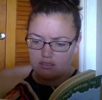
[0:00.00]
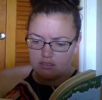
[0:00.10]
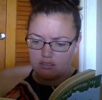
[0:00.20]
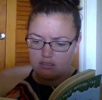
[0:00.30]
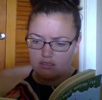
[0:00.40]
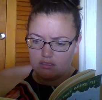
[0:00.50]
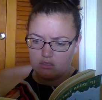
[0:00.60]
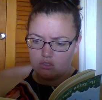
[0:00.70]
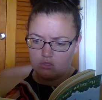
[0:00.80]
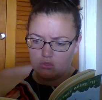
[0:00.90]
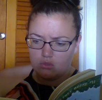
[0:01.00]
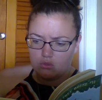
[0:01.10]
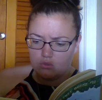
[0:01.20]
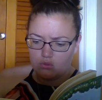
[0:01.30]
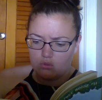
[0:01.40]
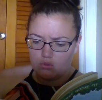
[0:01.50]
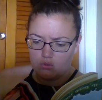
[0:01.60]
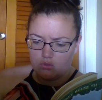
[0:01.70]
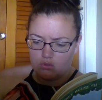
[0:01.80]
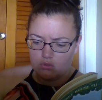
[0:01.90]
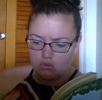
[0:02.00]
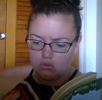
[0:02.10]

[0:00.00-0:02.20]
(silence)